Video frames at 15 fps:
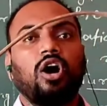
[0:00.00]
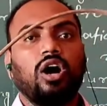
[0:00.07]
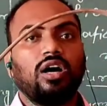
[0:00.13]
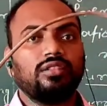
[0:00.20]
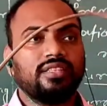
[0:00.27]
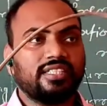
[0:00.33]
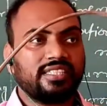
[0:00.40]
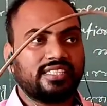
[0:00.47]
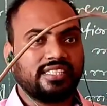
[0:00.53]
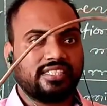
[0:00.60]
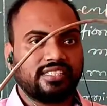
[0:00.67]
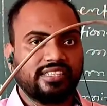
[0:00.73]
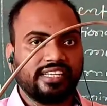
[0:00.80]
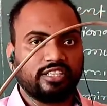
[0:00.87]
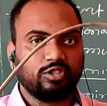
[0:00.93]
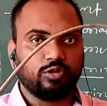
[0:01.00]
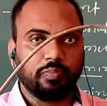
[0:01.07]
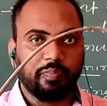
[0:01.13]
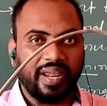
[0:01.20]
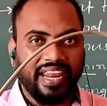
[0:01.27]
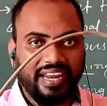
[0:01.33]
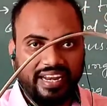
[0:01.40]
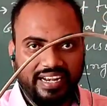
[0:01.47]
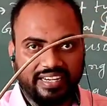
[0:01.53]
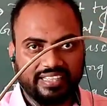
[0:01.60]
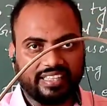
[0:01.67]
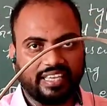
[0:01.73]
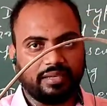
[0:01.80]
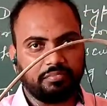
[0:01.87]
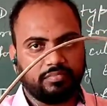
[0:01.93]
on this stick to
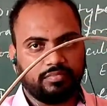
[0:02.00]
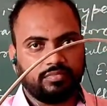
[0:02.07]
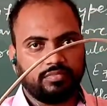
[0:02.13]
bend them.